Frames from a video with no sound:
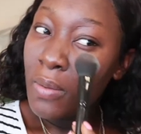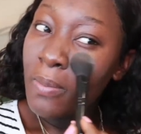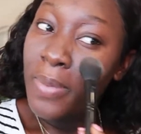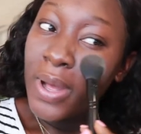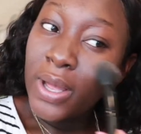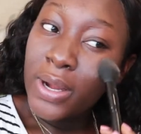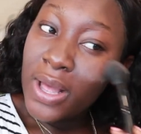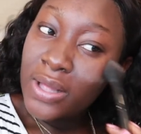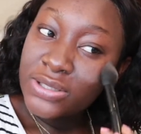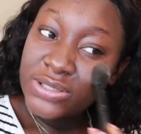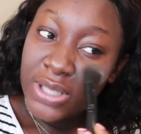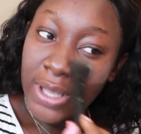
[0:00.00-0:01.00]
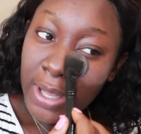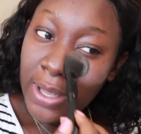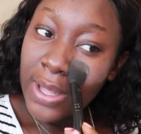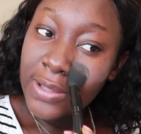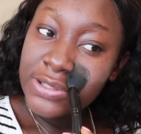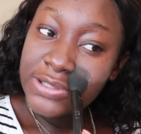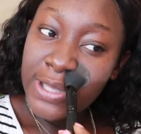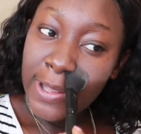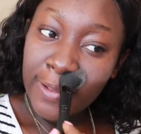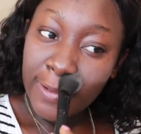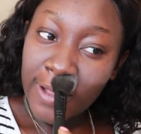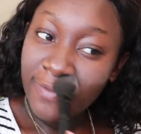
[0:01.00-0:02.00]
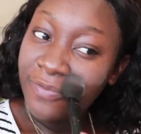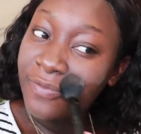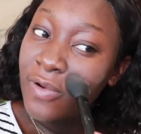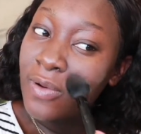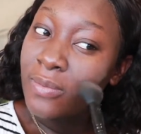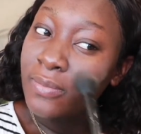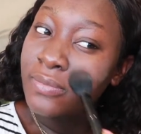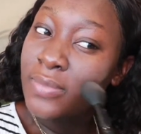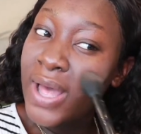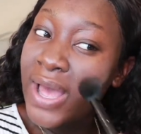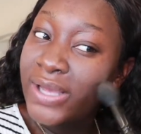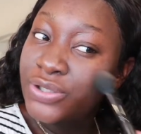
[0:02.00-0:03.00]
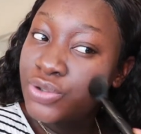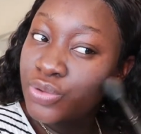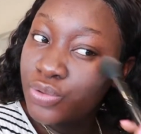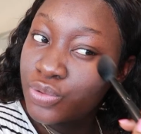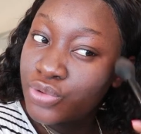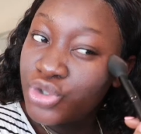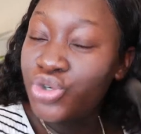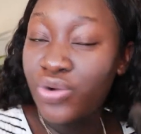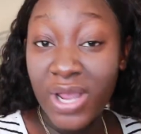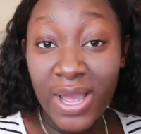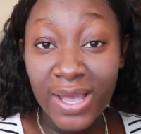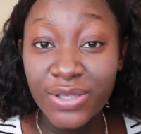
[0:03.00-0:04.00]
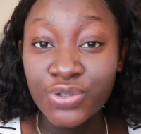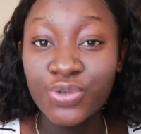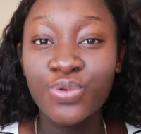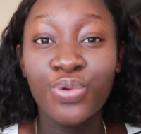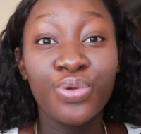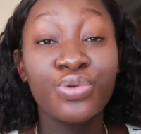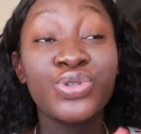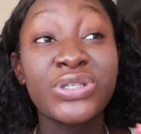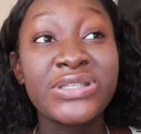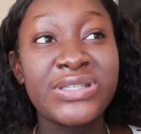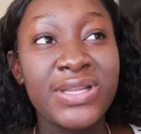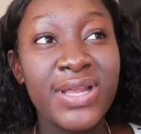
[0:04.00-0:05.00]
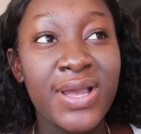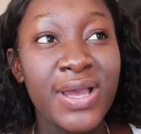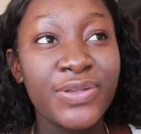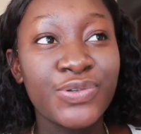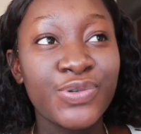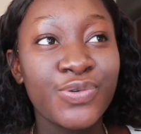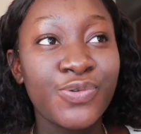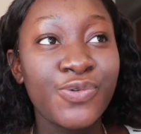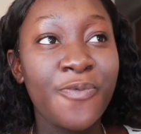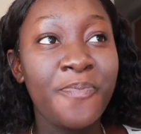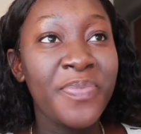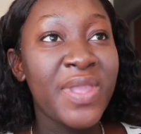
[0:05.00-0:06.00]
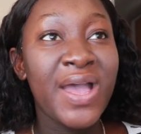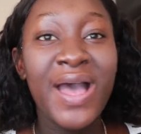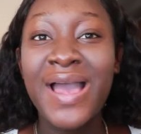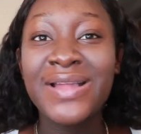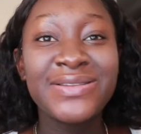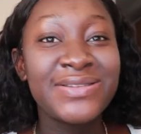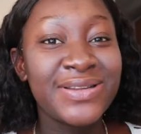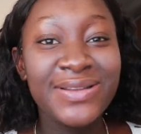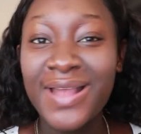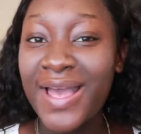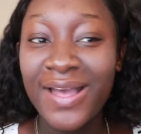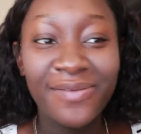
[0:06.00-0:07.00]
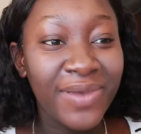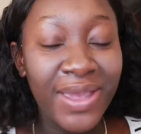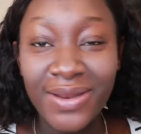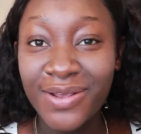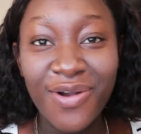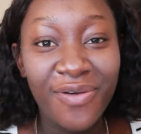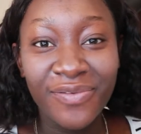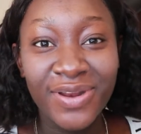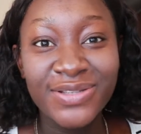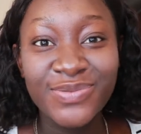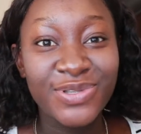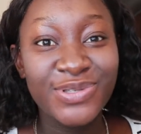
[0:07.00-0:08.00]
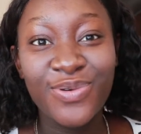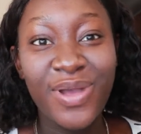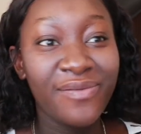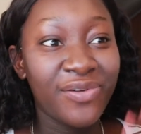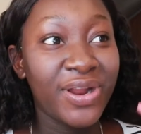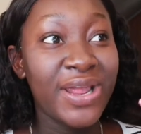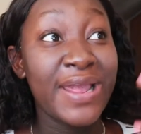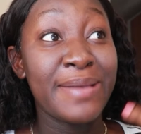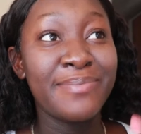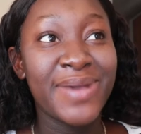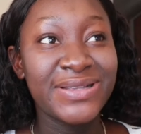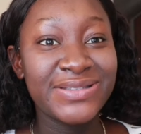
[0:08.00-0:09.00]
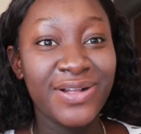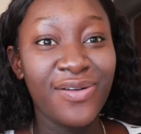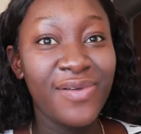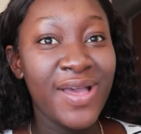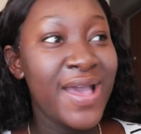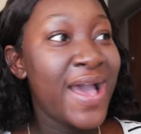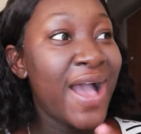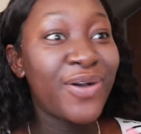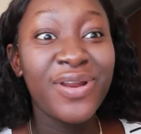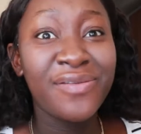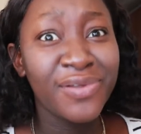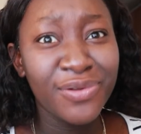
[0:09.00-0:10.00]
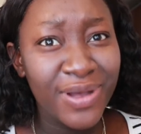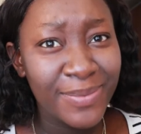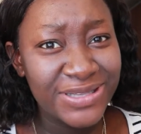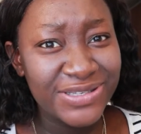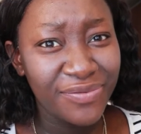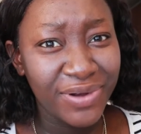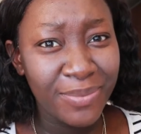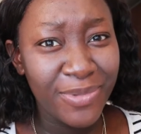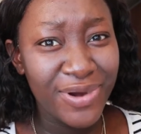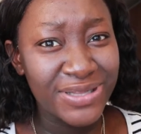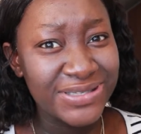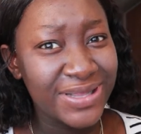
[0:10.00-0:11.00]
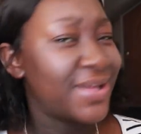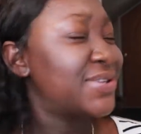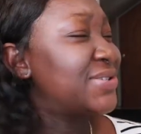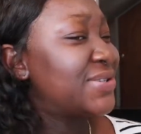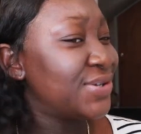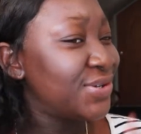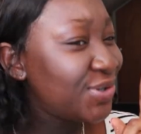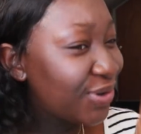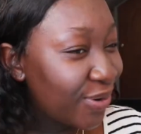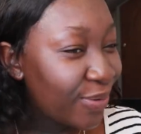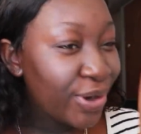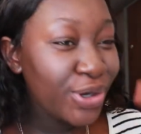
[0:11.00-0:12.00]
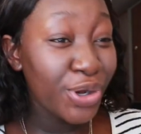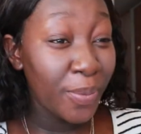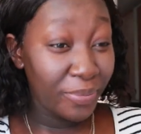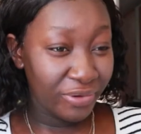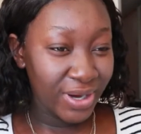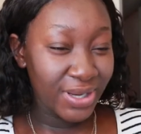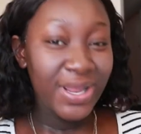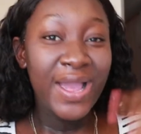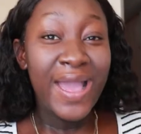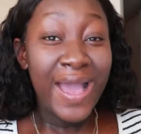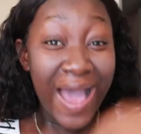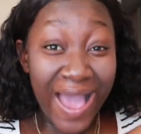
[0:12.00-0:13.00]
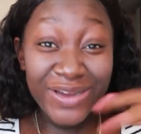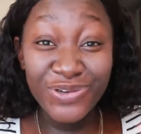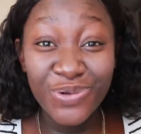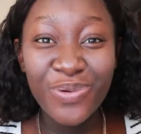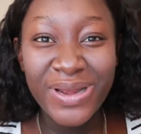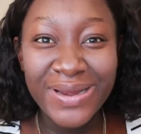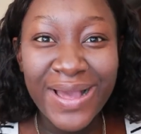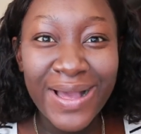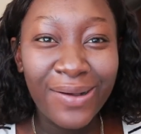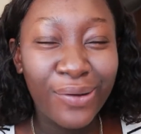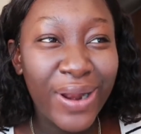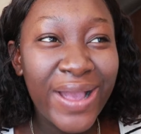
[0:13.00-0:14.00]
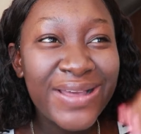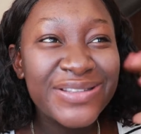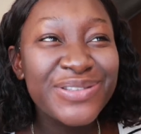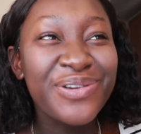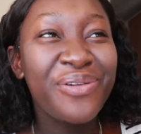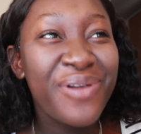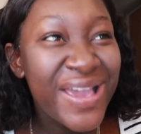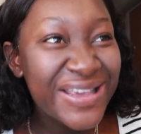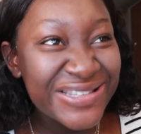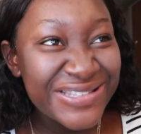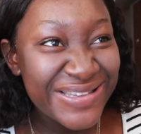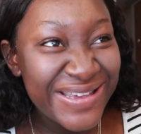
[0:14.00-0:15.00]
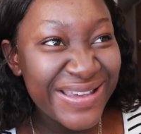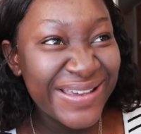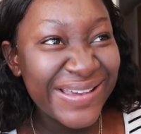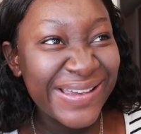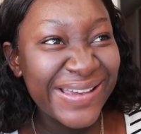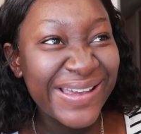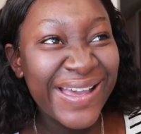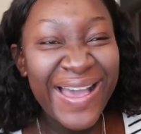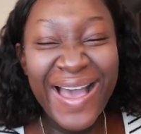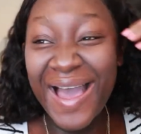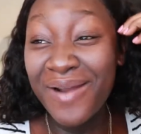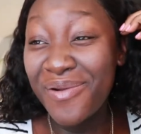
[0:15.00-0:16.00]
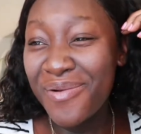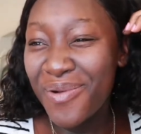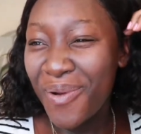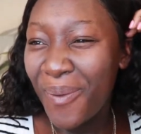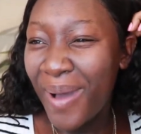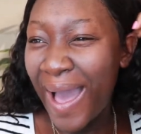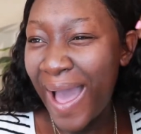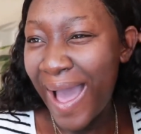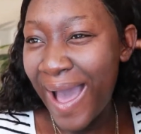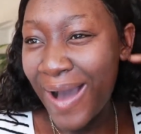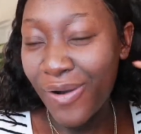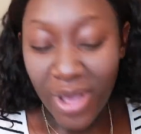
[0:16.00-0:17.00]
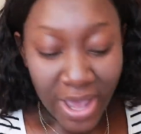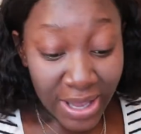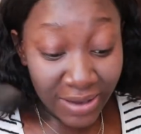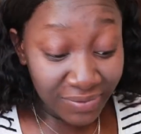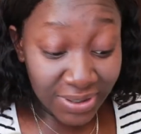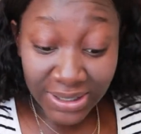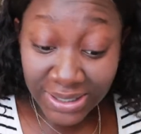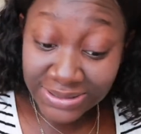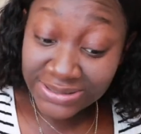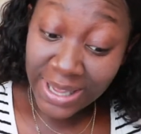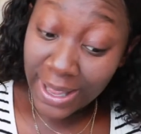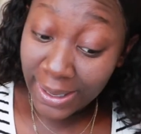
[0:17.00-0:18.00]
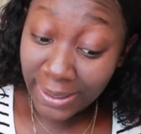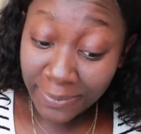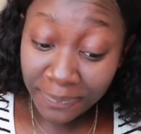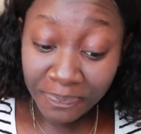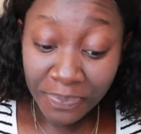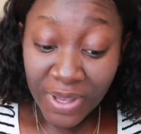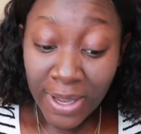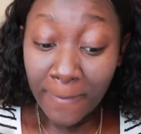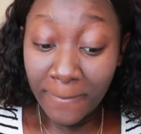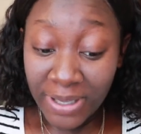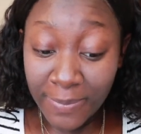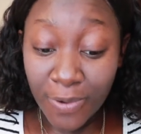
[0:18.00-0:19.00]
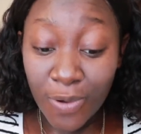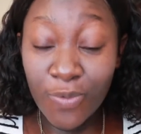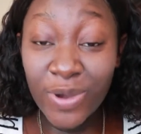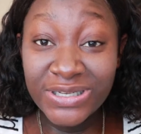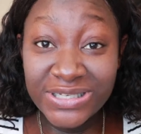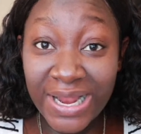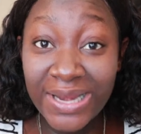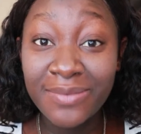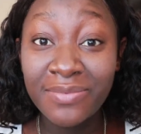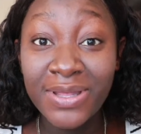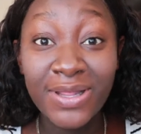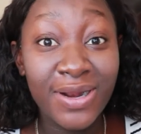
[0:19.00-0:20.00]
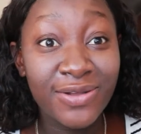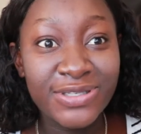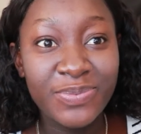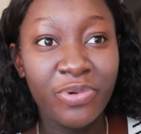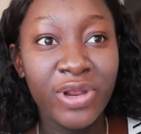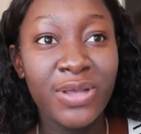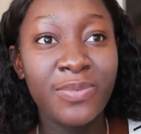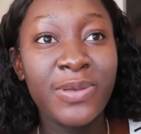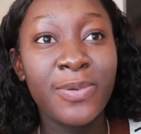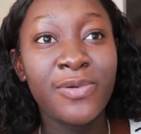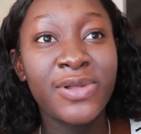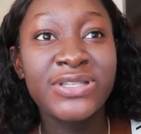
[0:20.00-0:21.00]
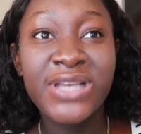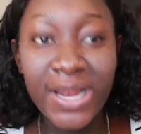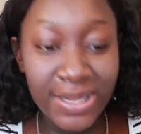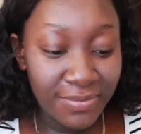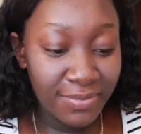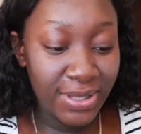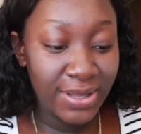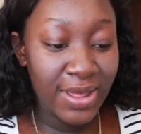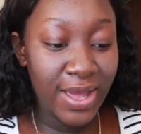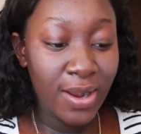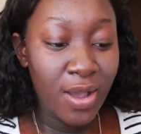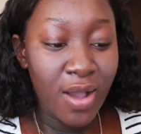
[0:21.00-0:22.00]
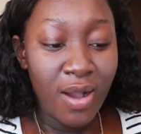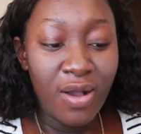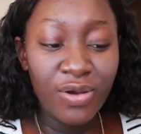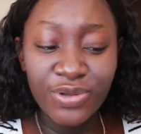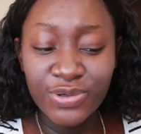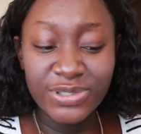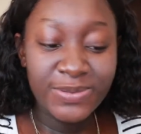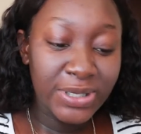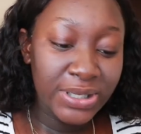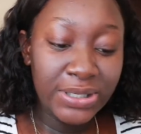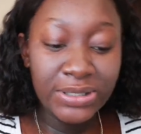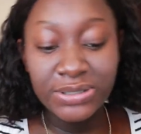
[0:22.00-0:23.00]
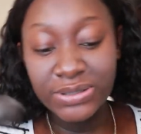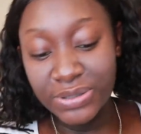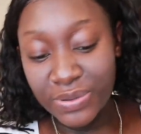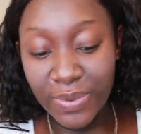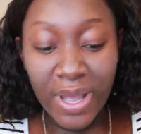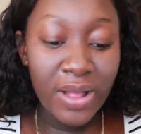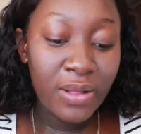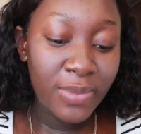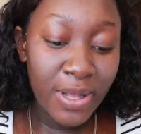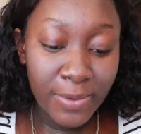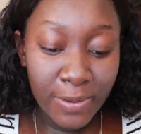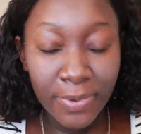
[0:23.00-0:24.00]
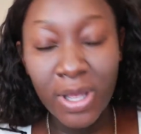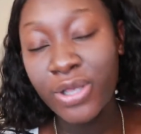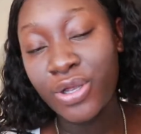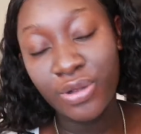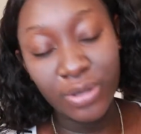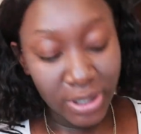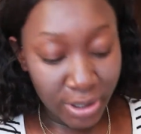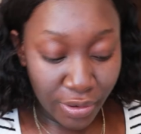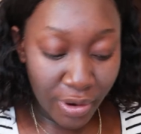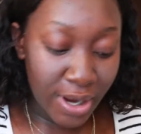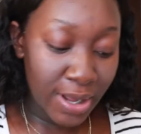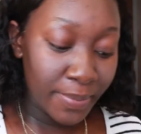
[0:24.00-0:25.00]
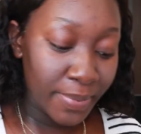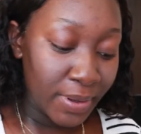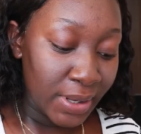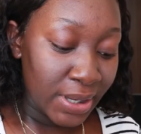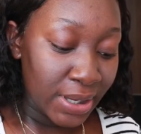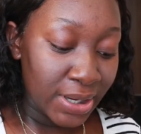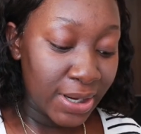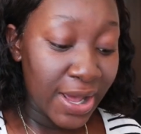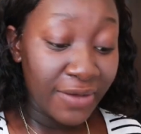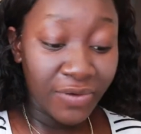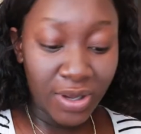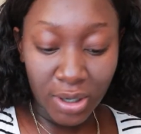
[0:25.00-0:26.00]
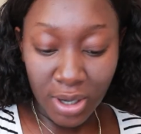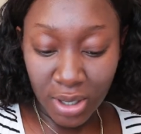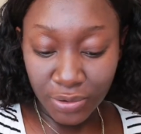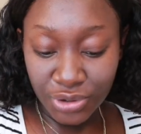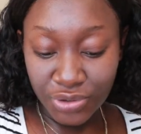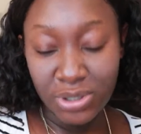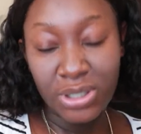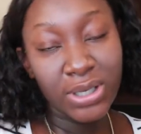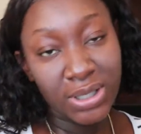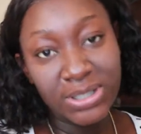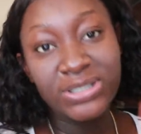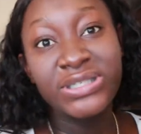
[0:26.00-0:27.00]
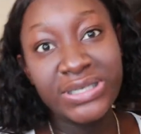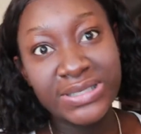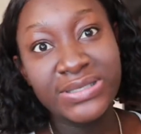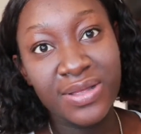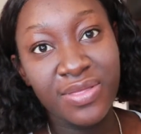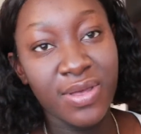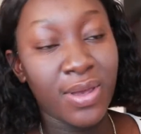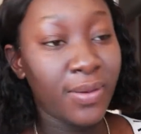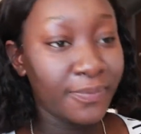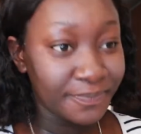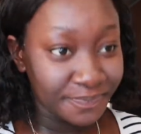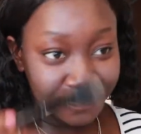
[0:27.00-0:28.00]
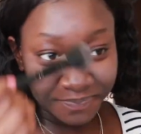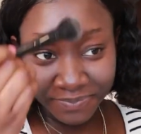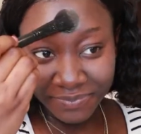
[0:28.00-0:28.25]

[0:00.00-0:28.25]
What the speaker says: but I'd say that from high school, junior high school through to senior high school, I didn't have any confidence whatsoever in myself. I couldn't even look at myself in the mirror and say that, you know what, you're pretty. I do it now. Like, it's crazy. I don't know how. Even at that time, people were telling me that I was pretty. People were telling me that, oh, you speak English so well, blah, blah, blah. You know, like, growing up in an African country, English is a thing.